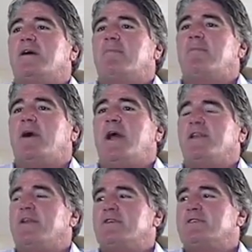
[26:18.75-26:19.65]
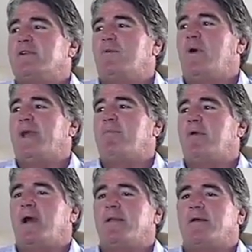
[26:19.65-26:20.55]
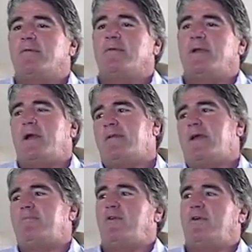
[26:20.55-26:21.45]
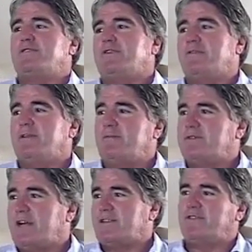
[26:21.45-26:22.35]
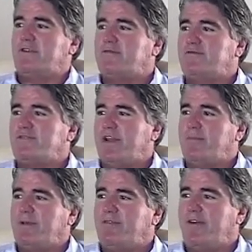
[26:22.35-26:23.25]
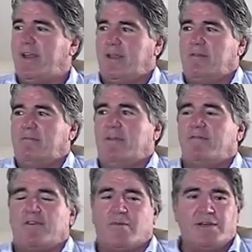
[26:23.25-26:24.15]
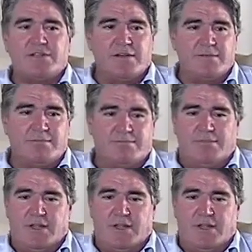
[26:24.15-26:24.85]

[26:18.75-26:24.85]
and Brian, you know, his little way, Brian, how then boys, you know, and he was like sort of trying to be very influential and